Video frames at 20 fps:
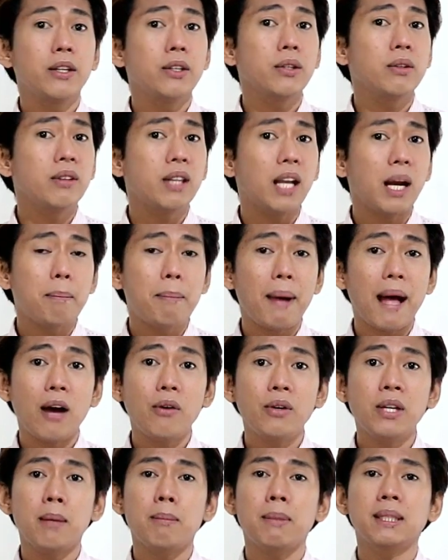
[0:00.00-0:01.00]
Yung
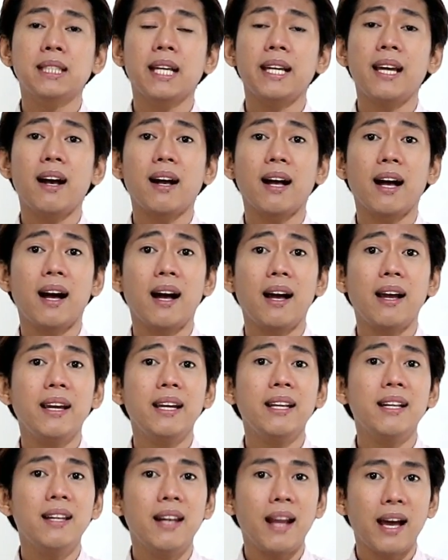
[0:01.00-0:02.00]
trabaho na masaya ka
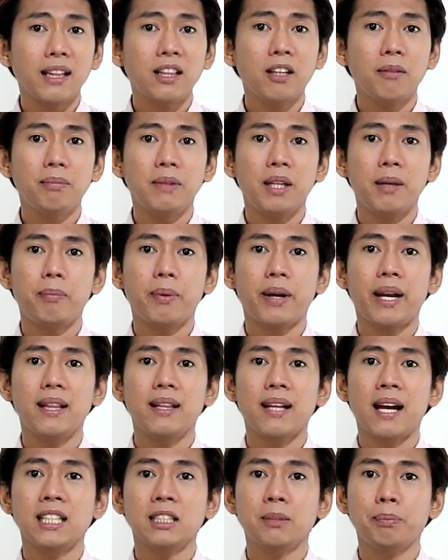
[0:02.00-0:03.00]
in lot of
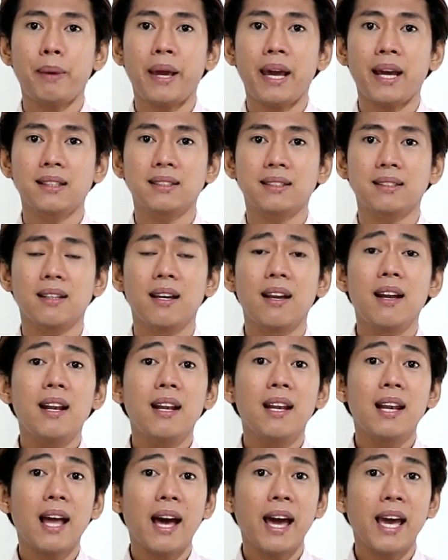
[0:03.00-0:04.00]
different aspects
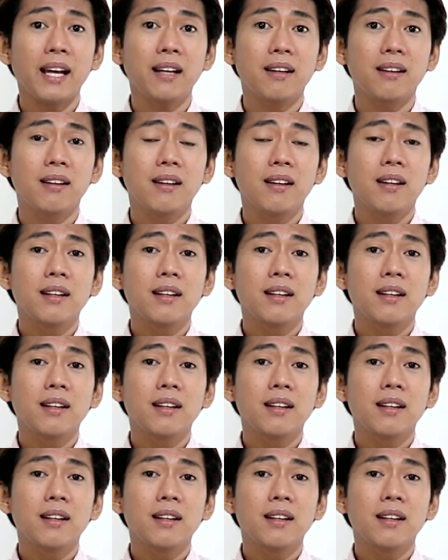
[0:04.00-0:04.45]
like